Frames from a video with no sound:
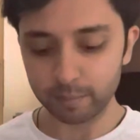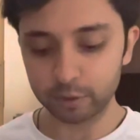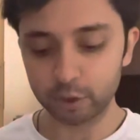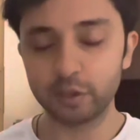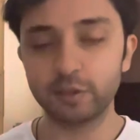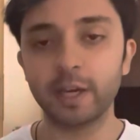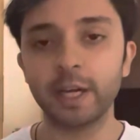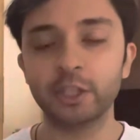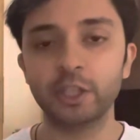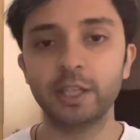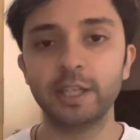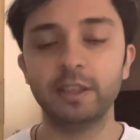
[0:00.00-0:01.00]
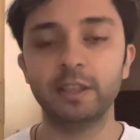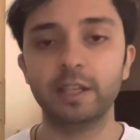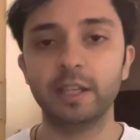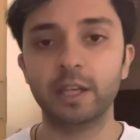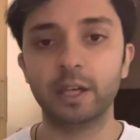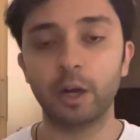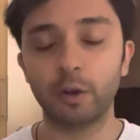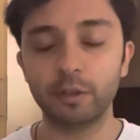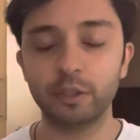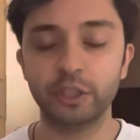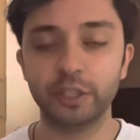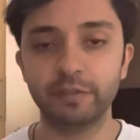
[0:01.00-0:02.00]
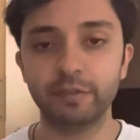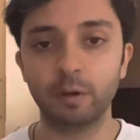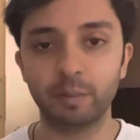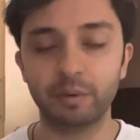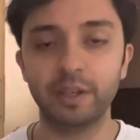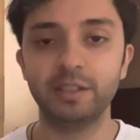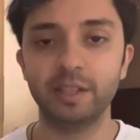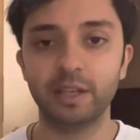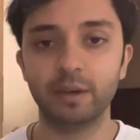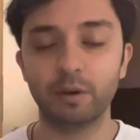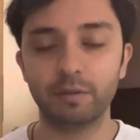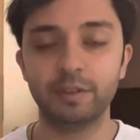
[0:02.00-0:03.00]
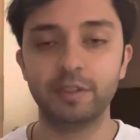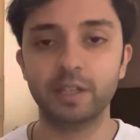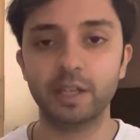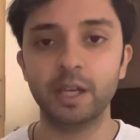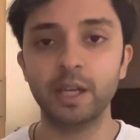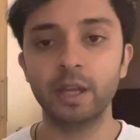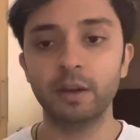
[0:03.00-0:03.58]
she's actually the current chief operating officer